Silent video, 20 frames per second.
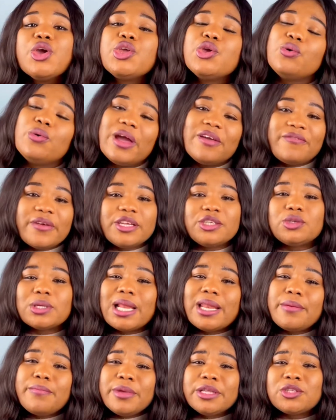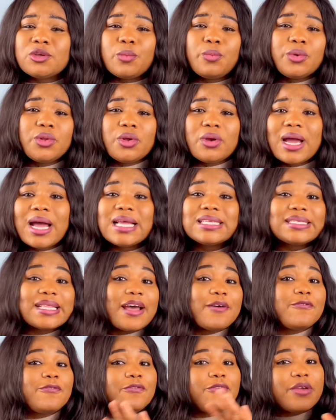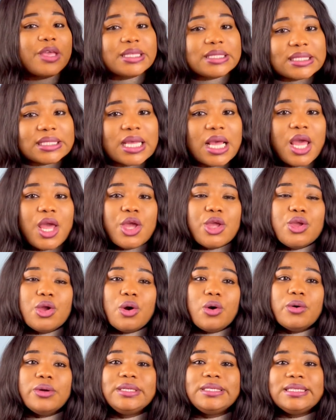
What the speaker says: You will eventually meet up with your house that fits your own